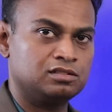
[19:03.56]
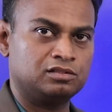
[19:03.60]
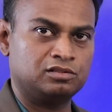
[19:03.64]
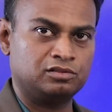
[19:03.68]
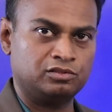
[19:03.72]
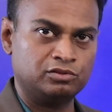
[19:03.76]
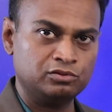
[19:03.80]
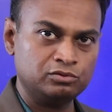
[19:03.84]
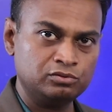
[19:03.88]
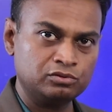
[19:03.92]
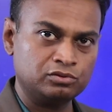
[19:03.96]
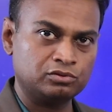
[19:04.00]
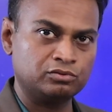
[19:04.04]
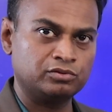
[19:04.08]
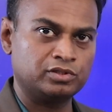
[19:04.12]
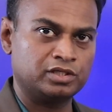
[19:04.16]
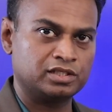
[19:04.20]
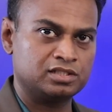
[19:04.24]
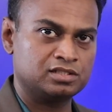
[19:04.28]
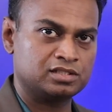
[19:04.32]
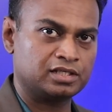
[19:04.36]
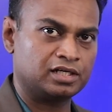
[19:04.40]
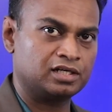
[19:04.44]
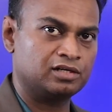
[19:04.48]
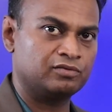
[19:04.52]
is you to
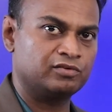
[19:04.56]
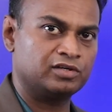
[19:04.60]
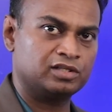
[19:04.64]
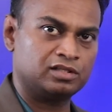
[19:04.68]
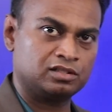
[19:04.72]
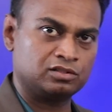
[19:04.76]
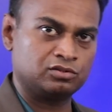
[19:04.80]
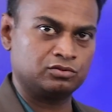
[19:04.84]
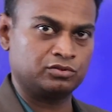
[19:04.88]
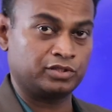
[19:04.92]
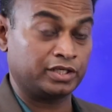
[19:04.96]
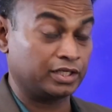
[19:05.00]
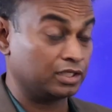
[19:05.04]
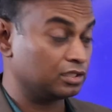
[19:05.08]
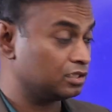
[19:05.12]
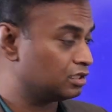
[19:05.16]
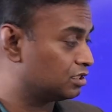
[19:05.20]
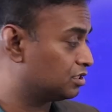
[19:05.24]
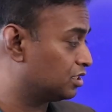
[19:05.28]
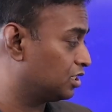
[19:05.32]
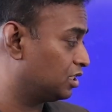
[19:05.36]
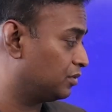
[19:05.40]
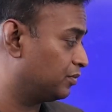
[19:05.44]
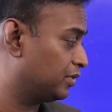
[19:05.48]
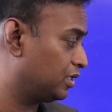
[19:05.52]
decide whether to take
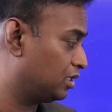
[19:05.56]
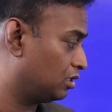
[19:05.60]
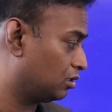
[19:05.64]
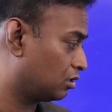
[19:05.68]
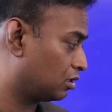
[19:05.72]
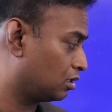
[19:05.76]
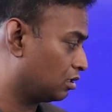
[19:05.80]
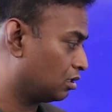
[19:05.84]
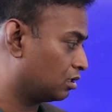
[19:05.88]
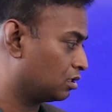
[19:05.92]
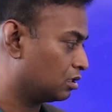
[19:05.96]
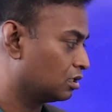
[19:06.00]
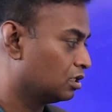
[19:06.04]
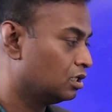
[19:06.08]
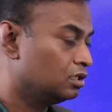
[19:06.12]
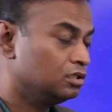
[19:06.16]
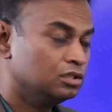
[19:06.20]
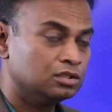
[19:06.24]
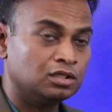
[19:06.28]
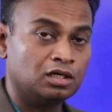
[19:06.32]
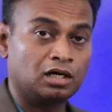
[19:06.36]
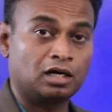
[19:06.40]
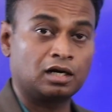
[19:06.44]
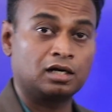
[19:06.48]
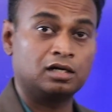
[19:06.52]
the treatment or not.
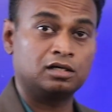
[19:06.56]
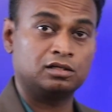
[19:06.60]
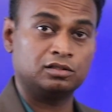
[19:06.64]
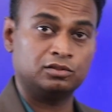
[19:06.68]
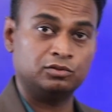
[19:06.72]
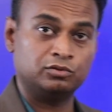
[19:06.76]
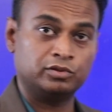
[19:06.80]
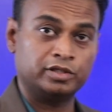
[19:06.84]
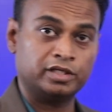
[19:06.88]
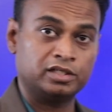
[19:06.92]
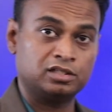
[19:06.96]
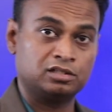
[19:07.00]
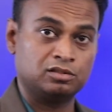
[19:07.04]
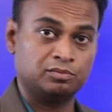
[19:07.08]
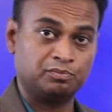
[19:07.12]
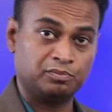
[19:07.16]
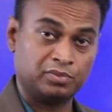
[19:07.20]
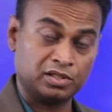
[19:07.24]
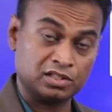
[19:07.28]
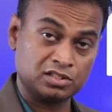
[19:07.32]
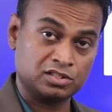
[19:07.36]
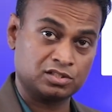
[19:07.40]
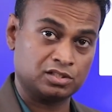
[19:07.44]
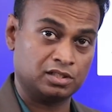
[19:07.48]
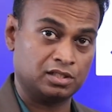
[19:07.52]
And you get
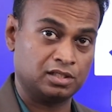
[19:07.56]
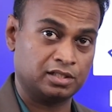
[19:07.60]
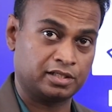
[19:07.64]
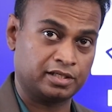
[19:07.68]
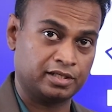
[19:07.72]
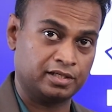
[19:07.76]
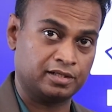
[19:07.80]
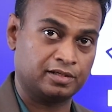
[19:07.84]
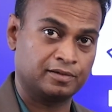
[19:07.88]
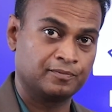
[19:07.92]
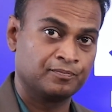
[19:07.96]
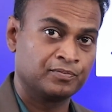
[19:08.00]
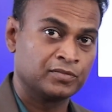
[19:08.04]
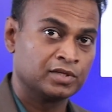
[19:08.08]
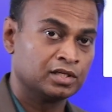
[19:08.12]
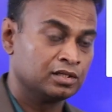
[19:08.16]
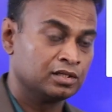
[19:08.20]
personal care.